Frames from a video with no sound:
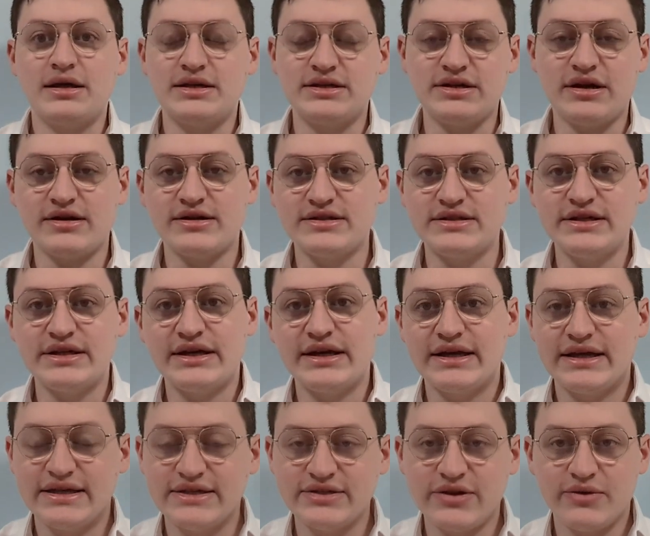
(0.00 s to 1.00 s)
started
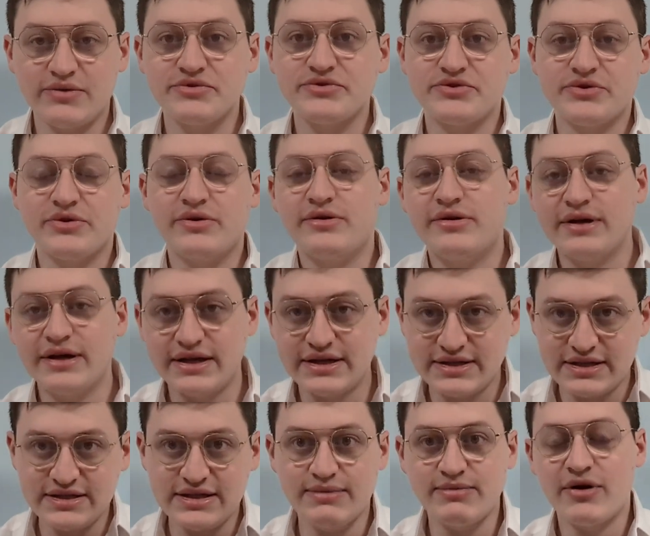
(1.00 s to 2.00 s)
singing his own song, and he
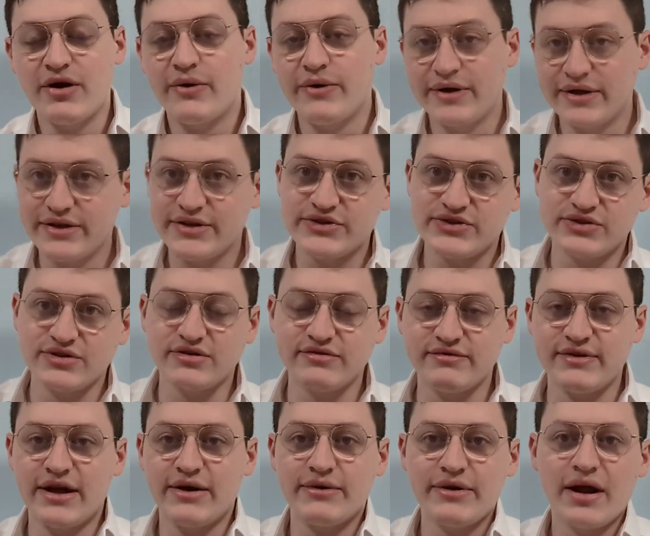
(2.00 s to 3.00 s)
says, "I'm going to
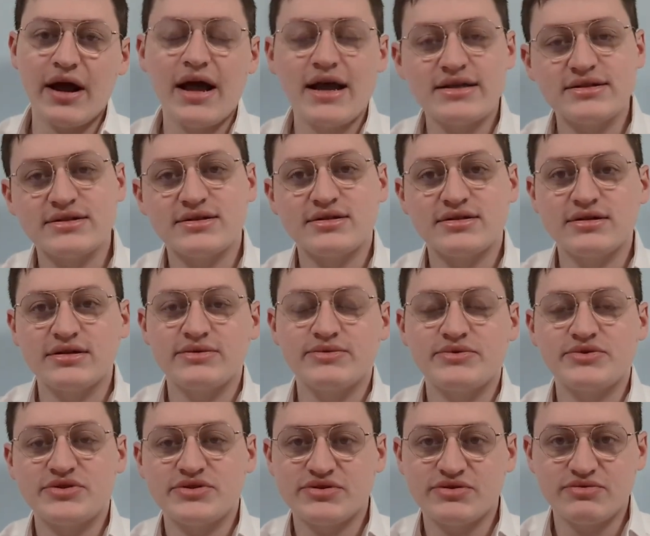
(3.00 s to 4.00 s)
serve now in Gaza." And it
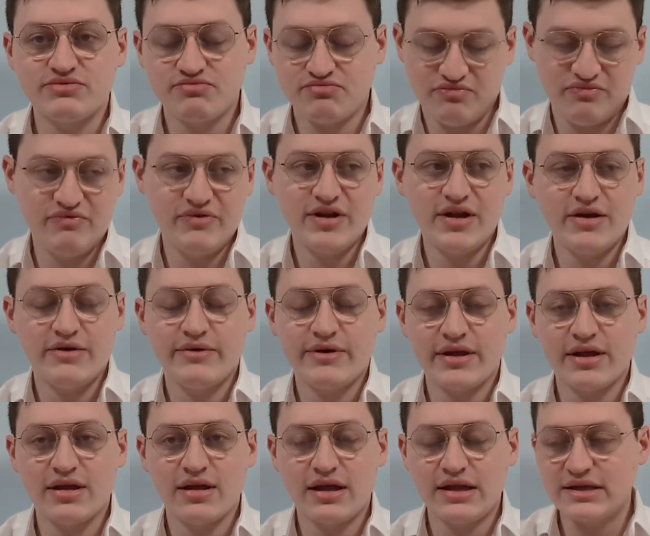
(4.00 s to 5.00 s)
was just
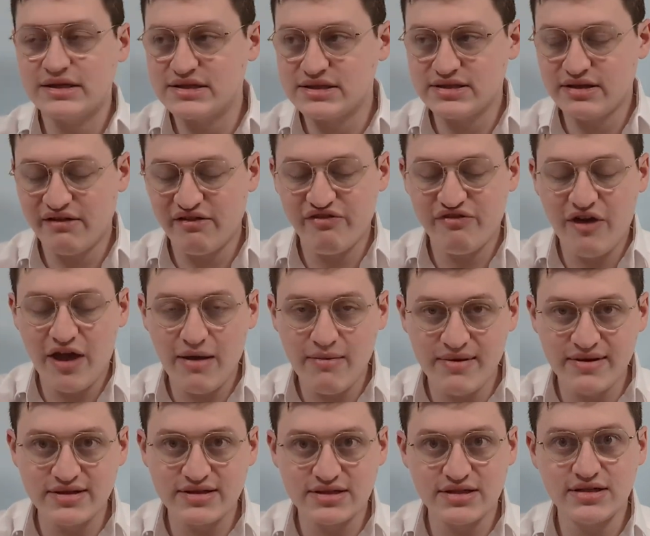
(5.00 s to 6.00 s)
videoing, and this is a
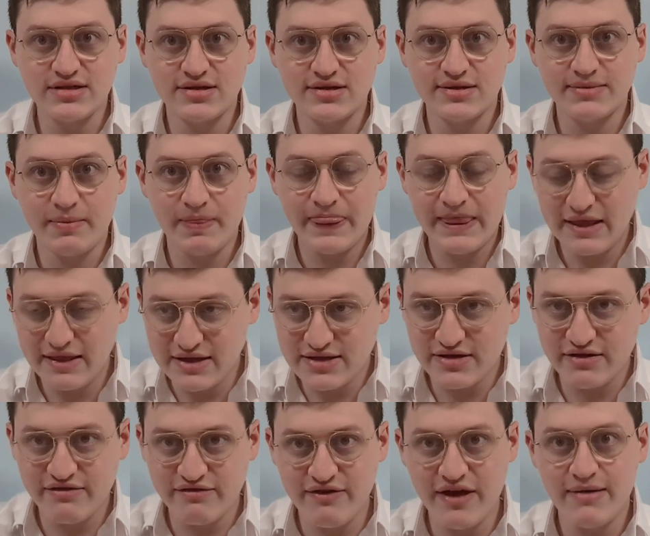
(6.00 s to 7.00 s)
famous singer. These
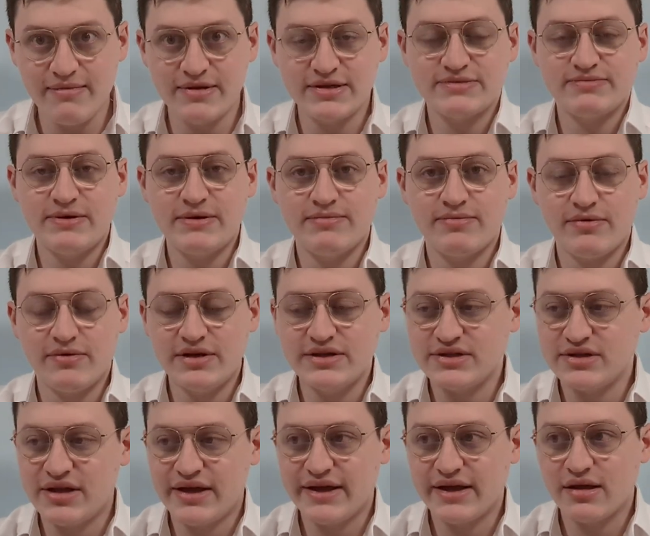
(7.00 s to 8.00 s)
are famous people.
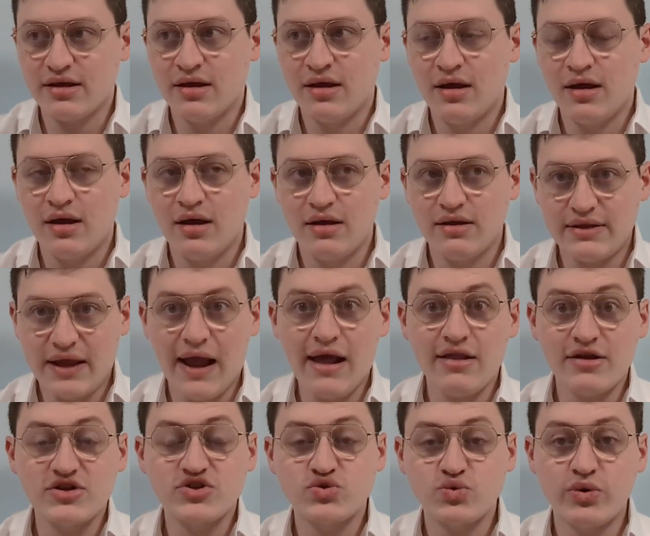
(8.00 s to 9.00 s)
These are like
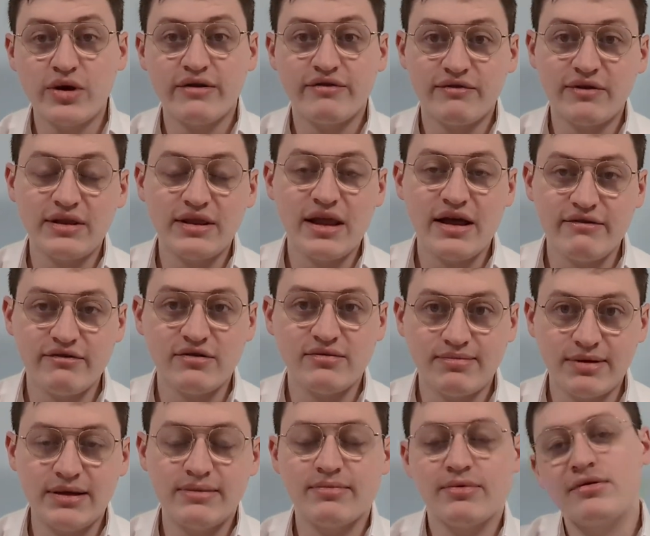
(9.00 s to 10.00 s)
Taylor Swift level
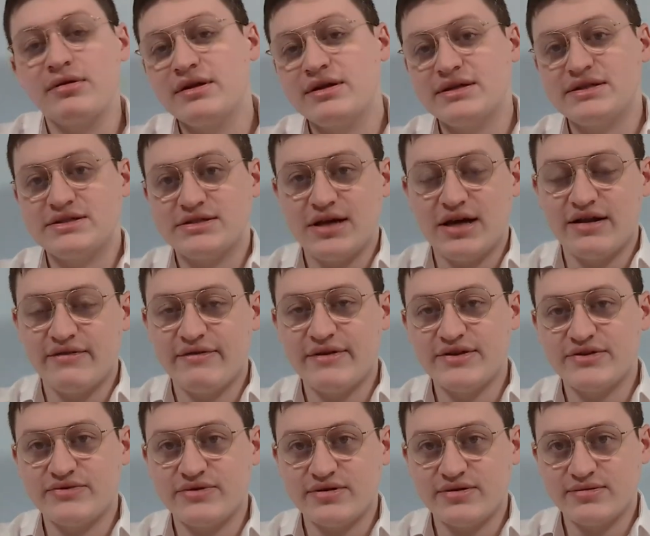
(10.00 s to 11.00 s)
people inside of
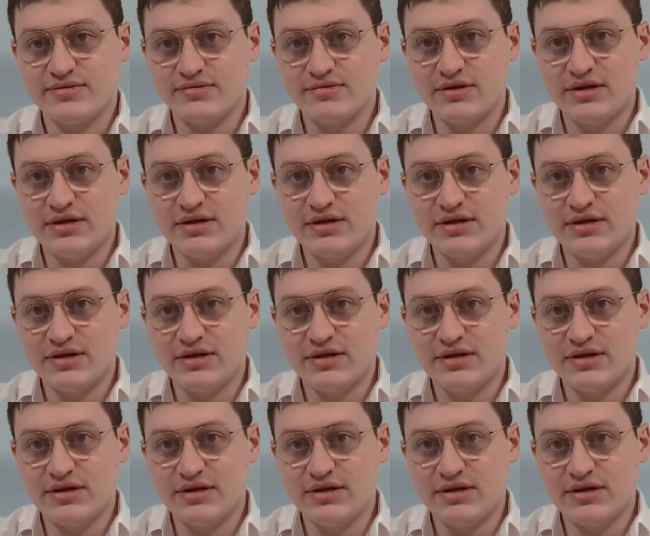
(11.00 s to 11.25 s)
Israel,